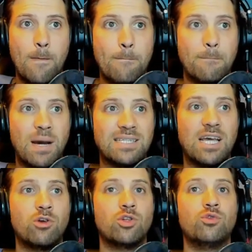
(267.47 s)
but
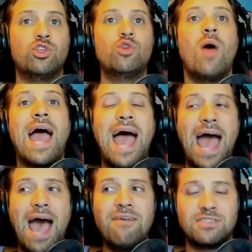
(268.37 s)
tell you you
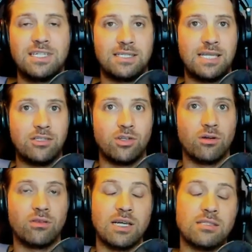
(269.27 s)
have to say
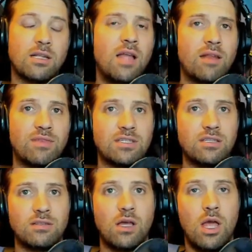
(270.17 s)
certain things. A lot of this
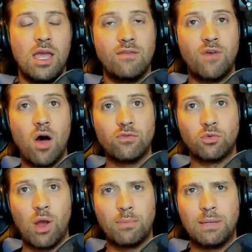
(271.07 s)
is involved
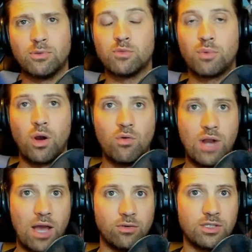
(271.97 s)
around people's
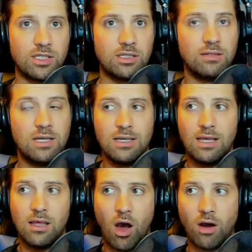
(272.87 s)
pronouns, and
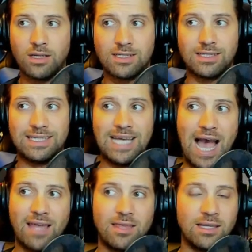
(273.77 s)
honestly,
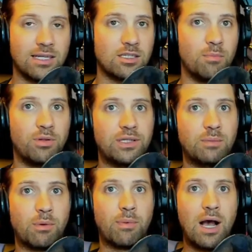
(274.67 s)
I think that's completely
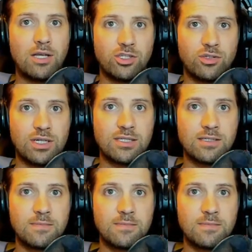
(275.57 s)
preposterous.